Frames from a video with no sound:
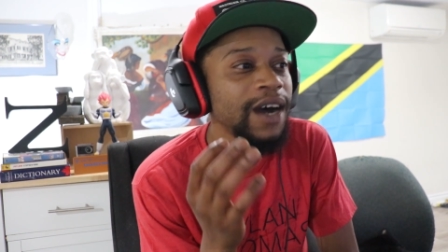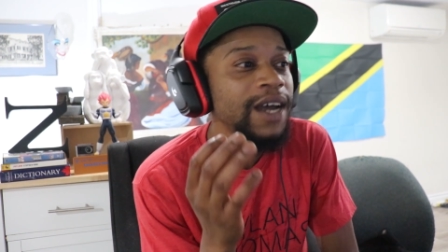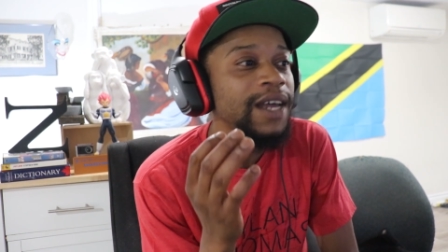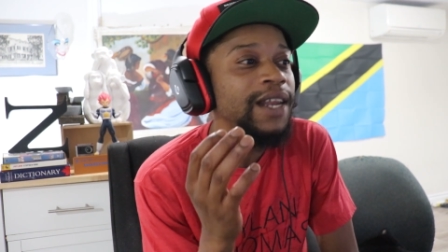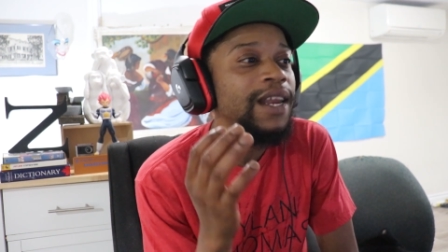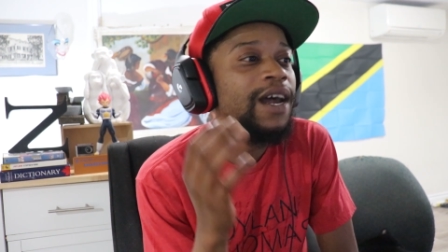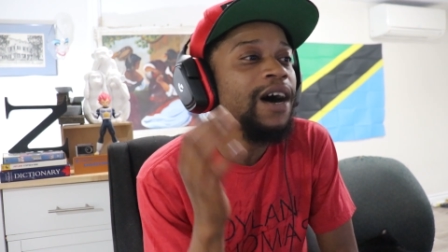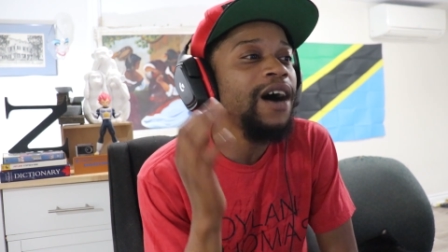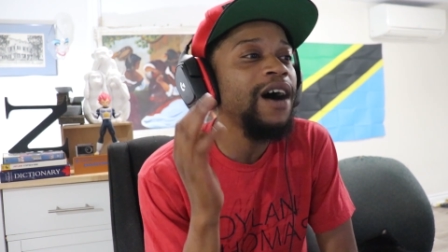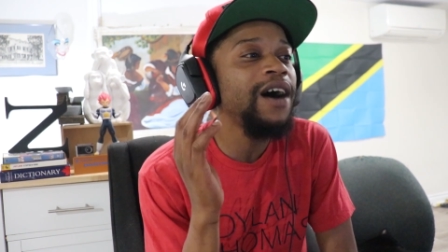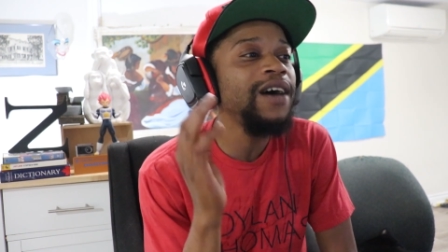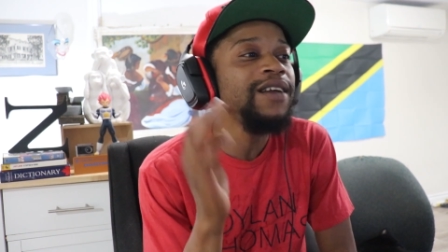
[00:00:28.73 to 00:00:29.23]

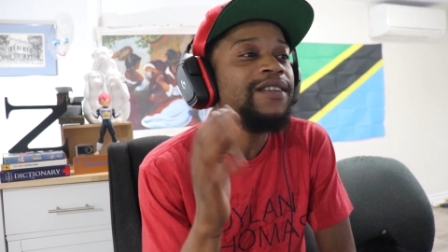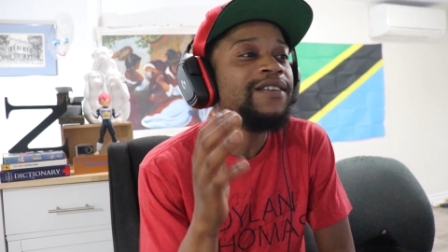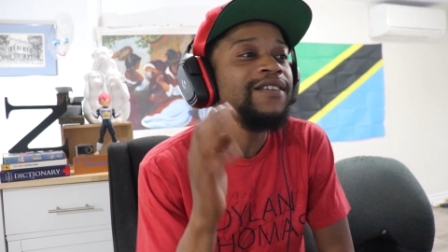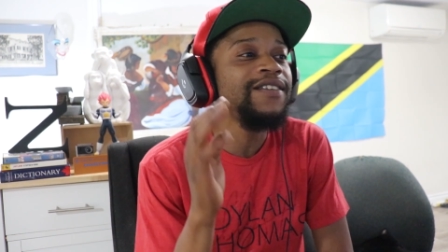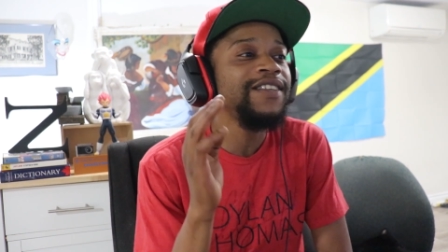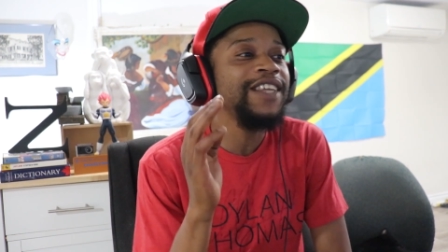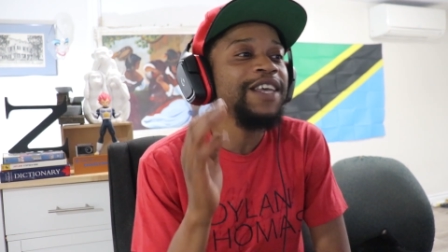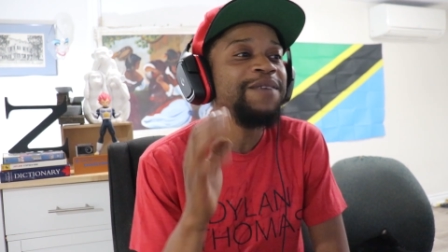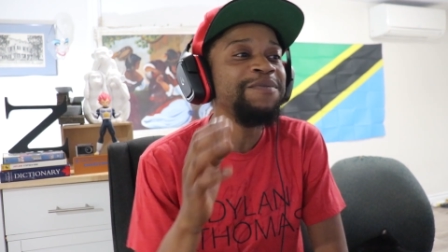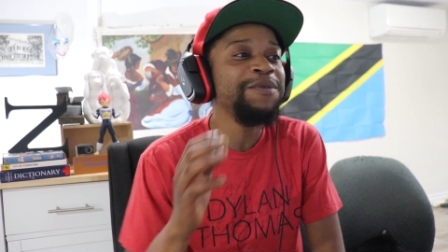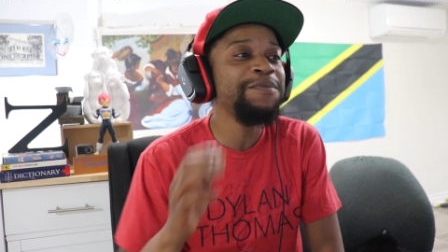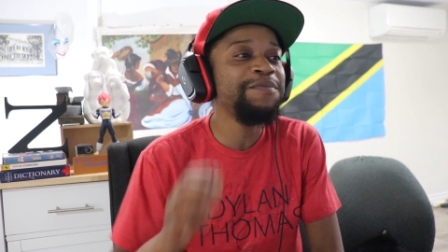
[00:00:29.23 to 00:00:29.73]
in
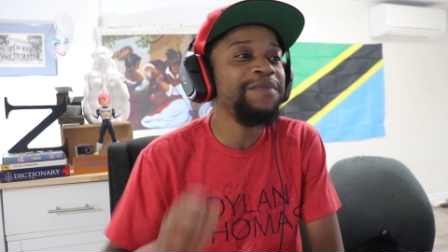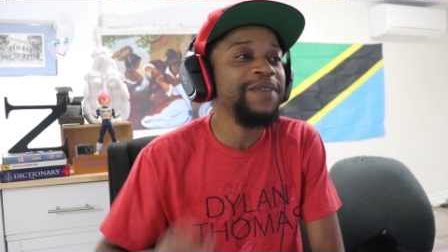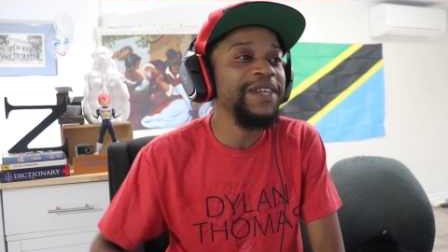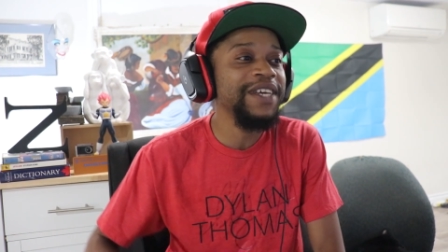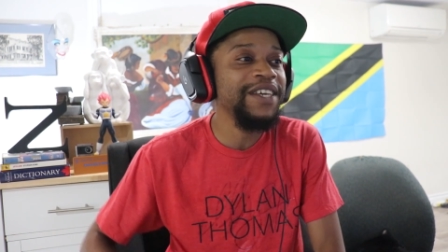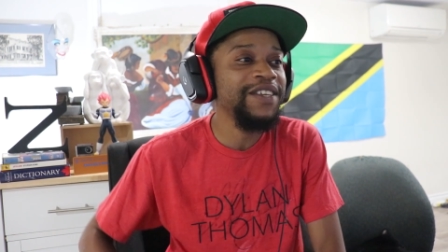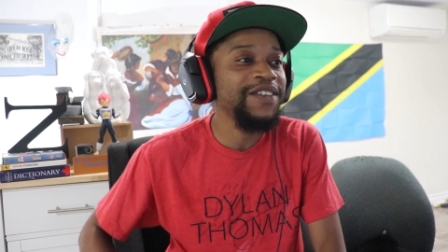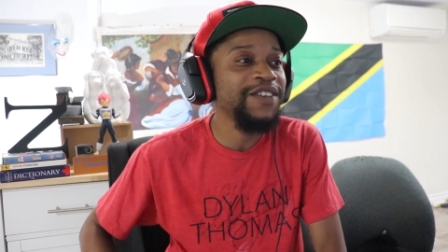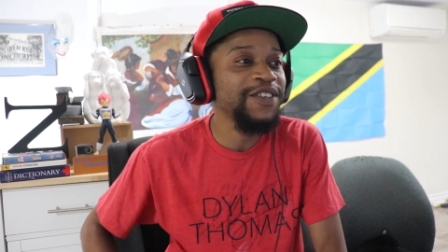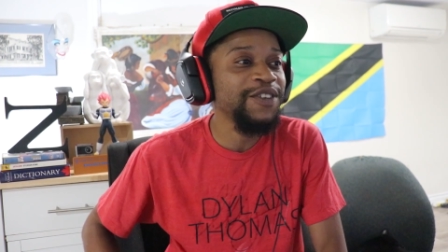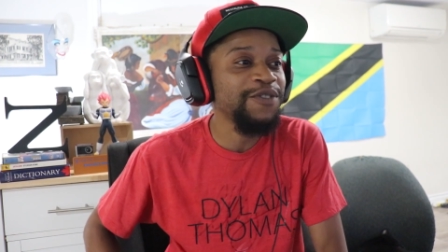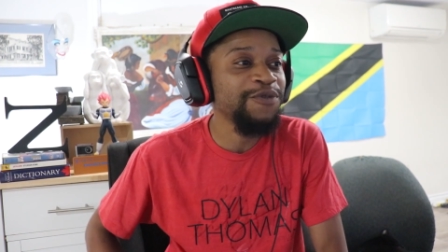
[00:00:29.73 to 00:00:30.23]
unstable
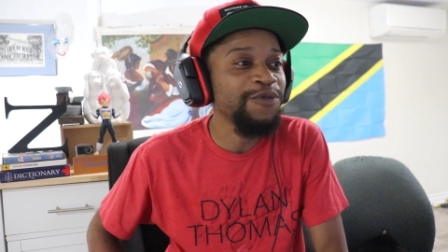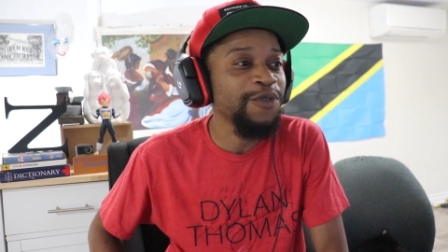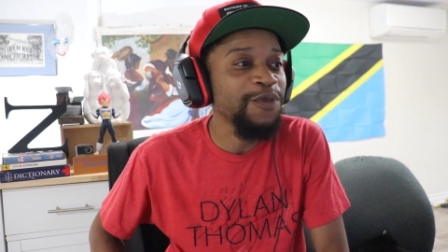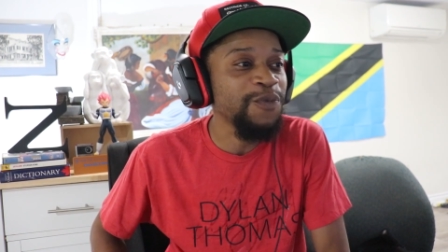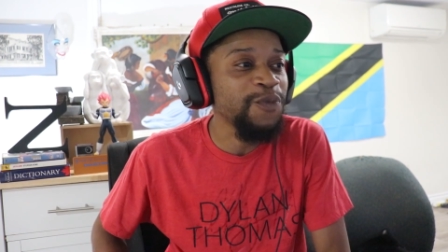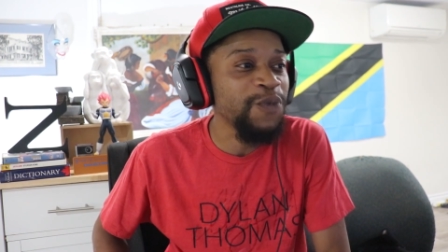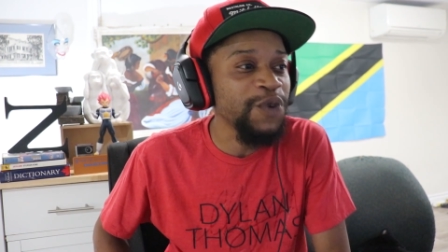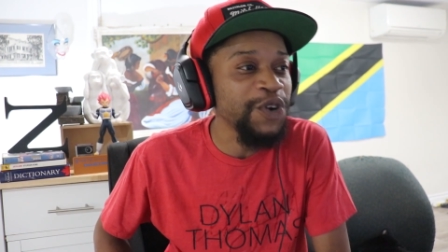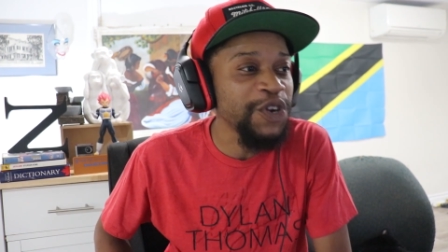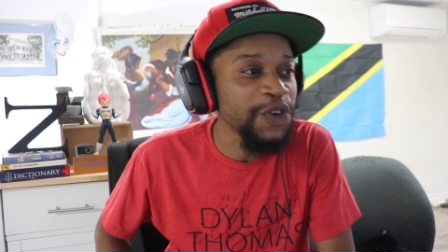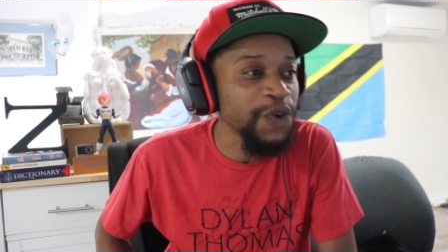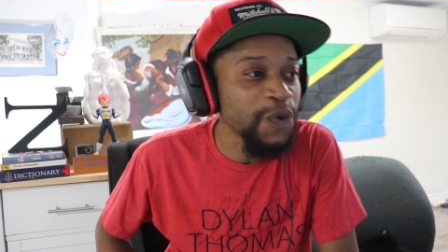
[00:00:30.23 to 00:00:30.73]
places
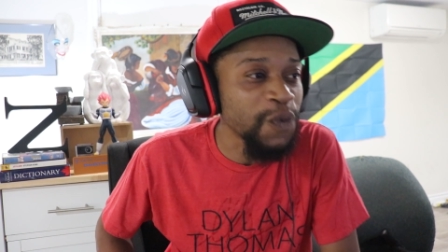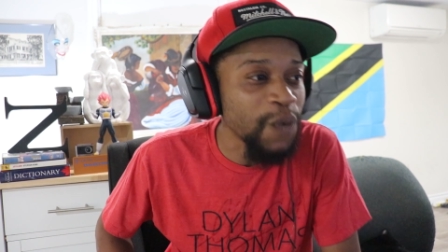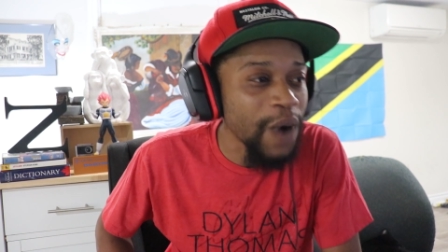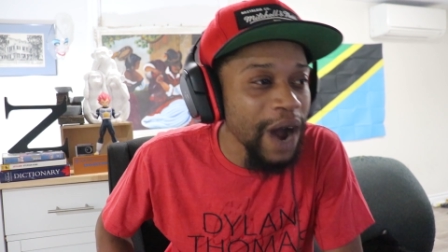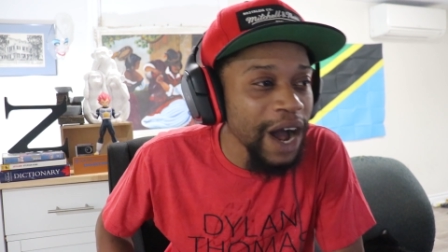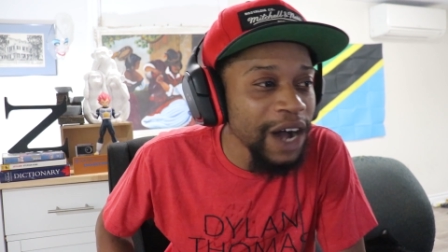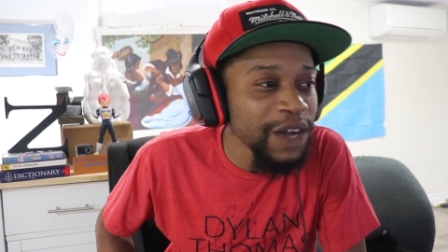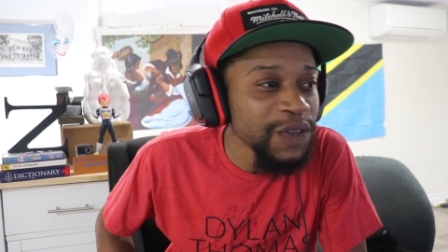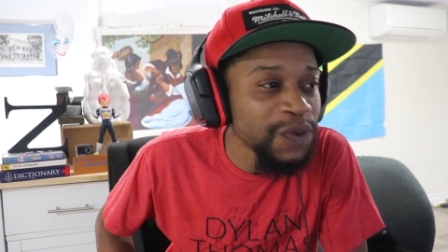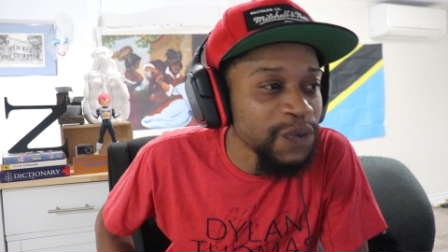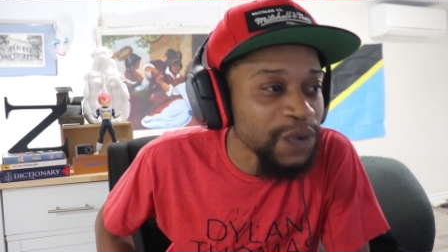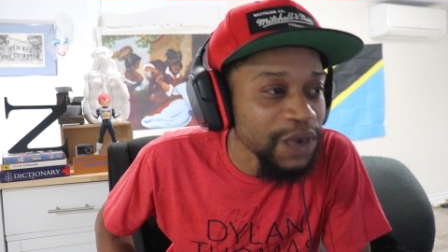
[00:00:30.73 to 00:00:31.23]
from where your
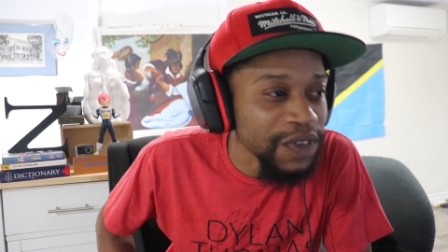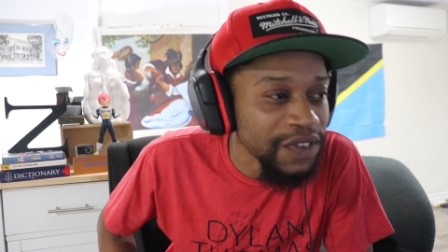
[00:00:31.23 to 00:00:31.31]
wild